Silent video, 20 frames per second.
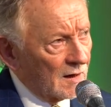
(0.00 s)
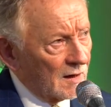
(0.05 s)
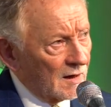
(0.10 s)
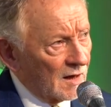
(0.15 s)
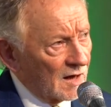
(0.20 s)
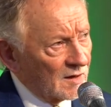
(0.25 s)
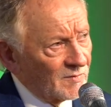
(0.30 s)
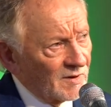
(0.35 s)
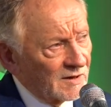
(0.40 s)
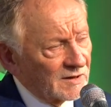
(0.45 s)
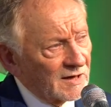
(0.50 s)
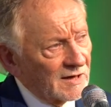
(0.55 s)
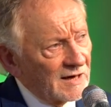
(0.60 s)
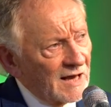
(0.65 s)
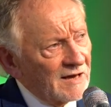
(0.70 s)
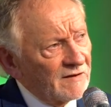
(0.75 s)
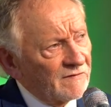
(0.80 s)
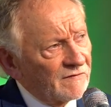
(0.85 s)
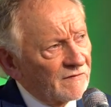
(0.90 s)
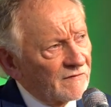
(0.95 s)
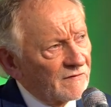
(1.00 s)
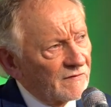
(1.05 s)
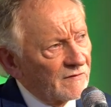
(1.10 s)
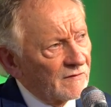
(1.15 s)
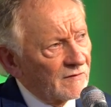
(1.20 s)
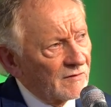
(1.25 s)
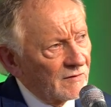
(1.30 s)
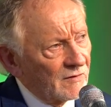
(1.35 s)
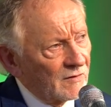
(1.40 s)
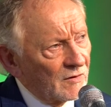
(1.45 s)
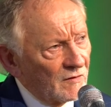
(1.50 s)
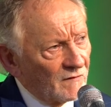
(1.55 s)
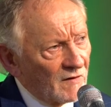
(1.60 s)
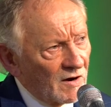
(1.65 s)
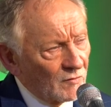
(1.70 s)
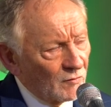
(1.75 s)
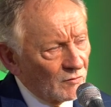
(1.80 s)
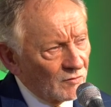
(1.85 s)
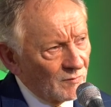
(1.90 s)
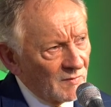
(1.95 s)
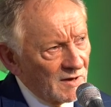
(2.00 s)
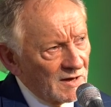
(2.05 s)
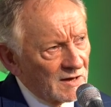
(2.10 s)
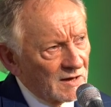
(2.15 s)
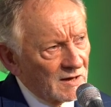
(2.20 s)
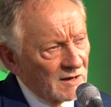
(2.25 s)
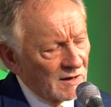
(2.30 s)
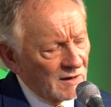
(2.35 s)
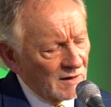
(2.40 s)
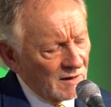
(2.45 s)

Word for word: and build a life of our own making.